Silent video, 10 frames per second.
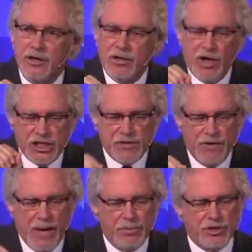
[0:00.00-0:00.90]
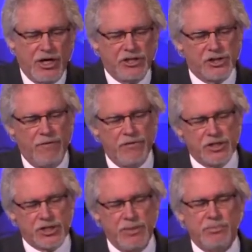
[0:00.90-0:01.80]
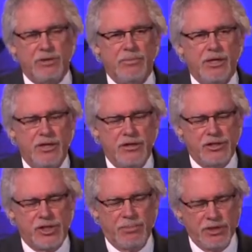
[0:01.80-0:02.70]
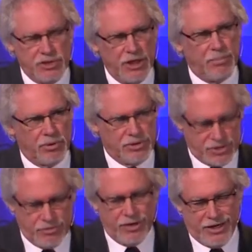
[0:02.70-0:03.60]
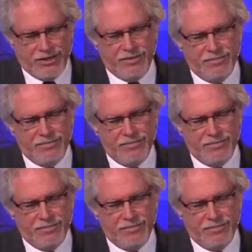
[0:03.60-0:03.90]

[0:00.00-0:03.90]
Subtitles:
A loss of appetite is often a symptom that something deeper isn't right.